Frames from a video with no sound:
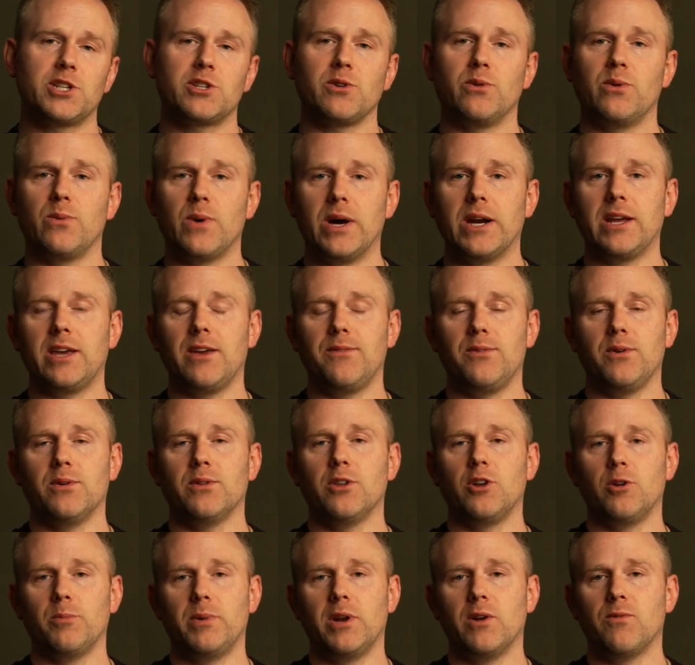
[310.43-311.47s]
So we want to give you a
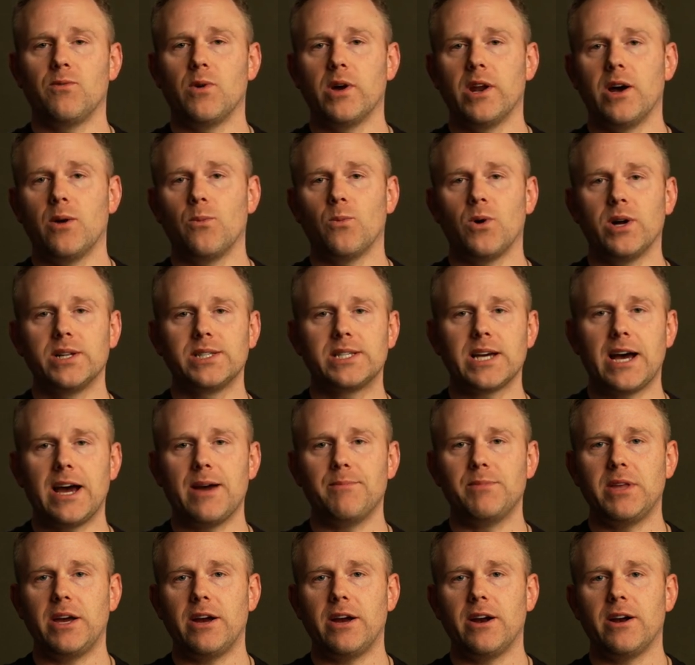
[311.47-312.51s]
little bit of one-on-one
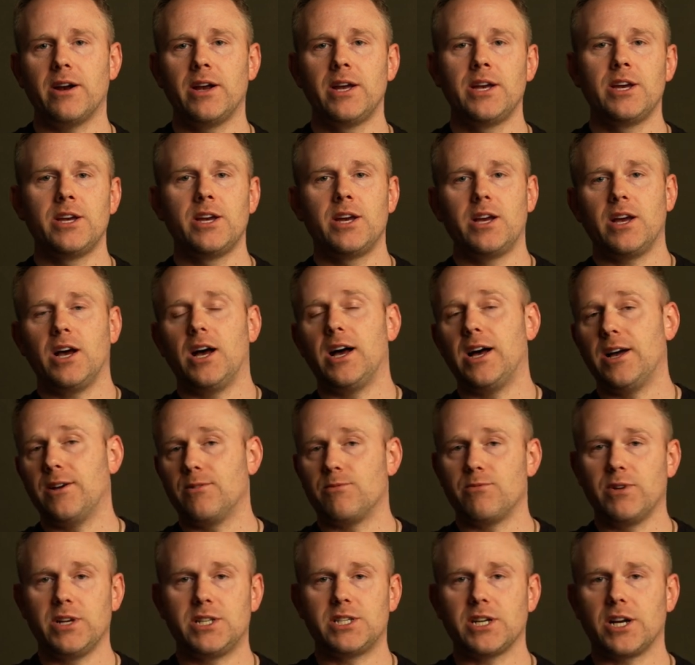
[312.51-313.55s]
time there,
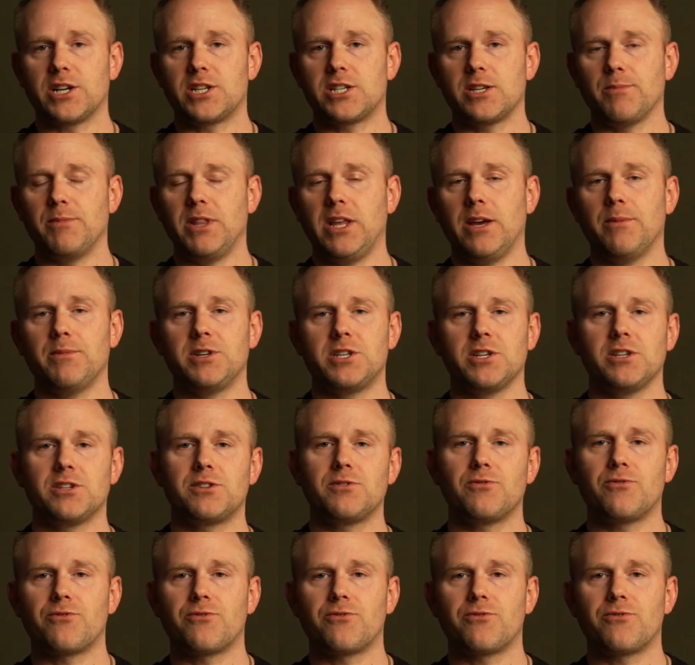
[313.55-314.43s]
retouch some of the images